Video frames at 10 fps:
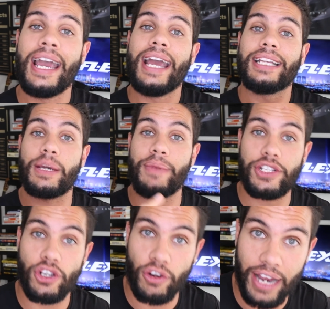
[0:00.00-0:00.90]
it's gonna make
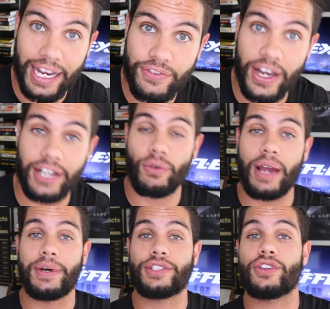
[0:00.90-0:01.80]
sure you're activating the
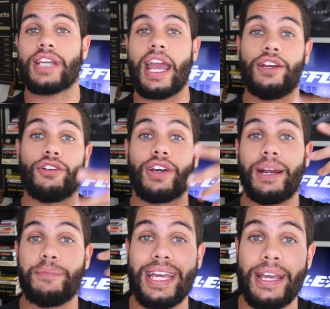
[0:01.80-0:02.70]
right muscles, and you're
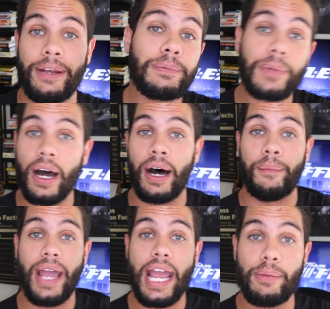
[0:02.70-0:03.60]
gonna be
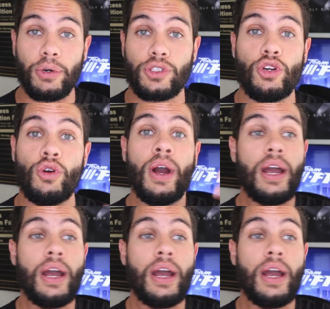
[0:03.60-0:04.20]
um, able to